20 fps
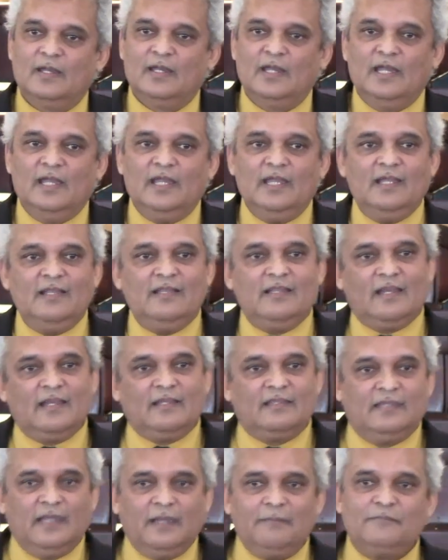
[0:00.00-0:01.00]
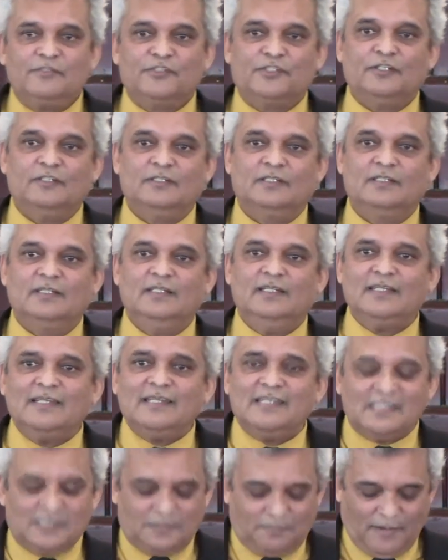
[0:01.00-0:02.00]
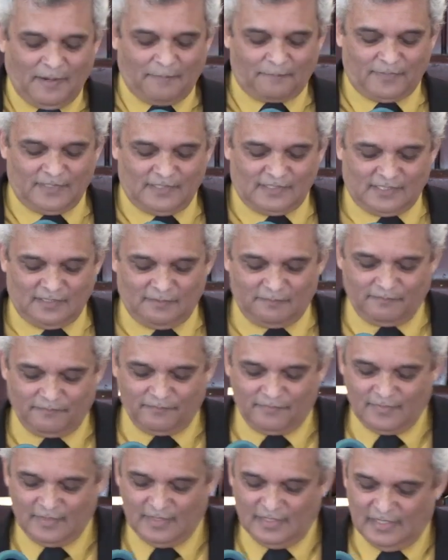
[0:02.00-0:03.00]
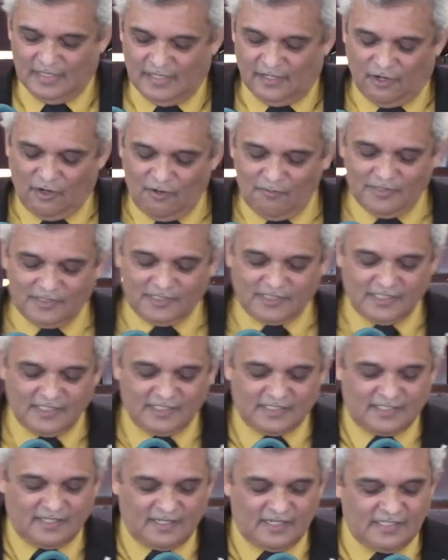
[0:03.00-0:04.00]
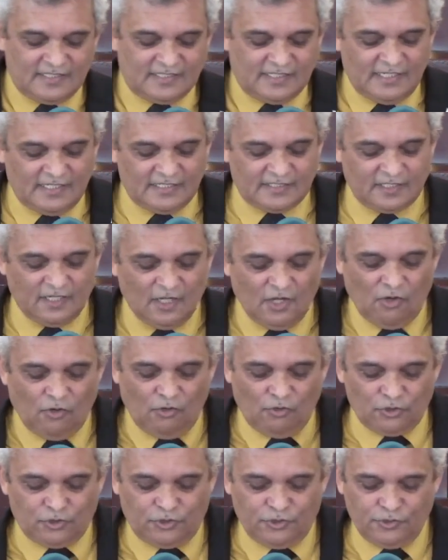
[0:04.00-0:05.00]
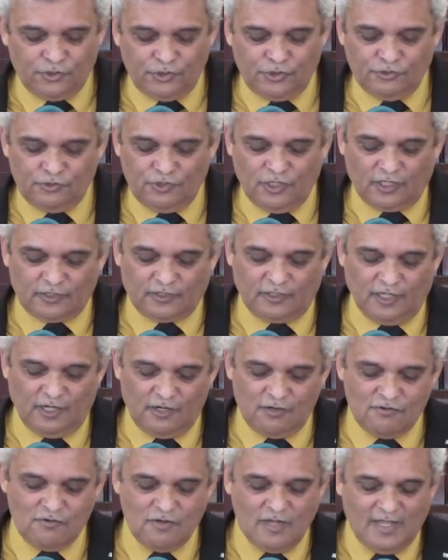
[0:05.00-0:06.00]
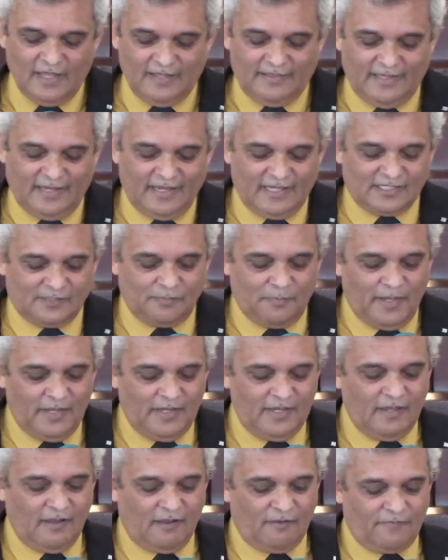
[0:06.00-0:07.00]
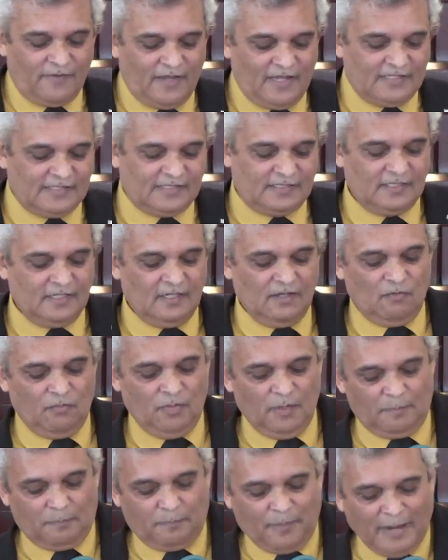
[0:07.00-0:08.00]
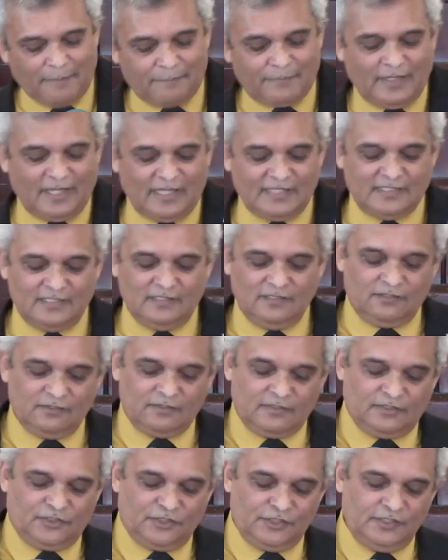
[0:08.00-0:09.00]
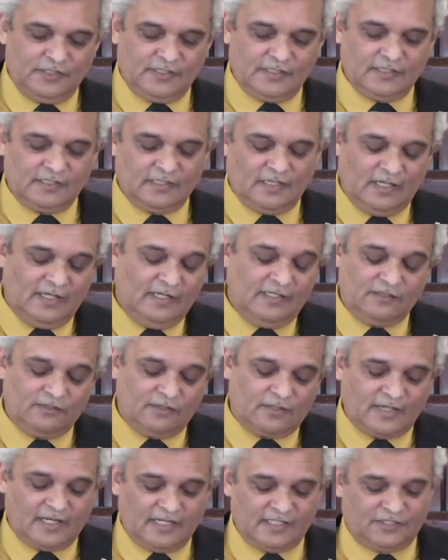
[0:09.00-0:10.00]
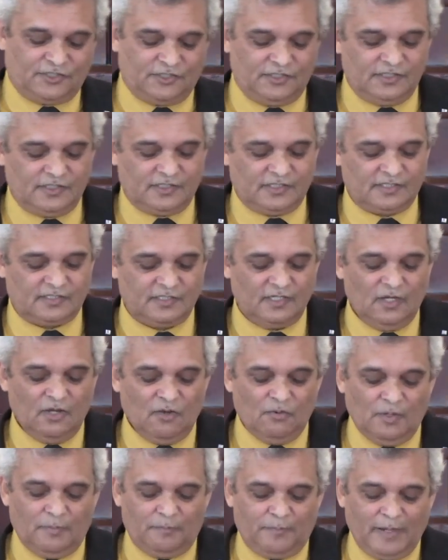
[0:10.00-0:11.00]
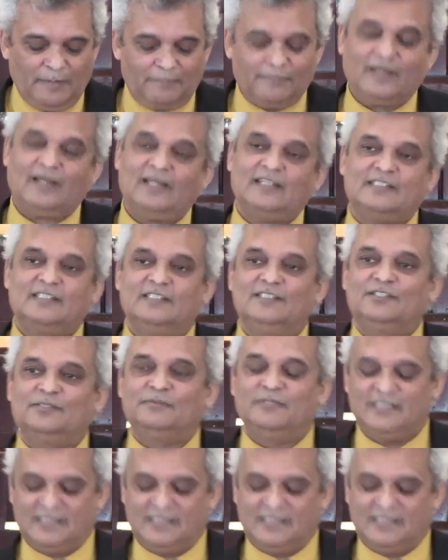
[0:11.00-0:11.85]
in redemption is baptism. Romans 6:3 says, "Or do you not know that as many of us were baptized into Jesus, into Christ Jesus, were baptized into his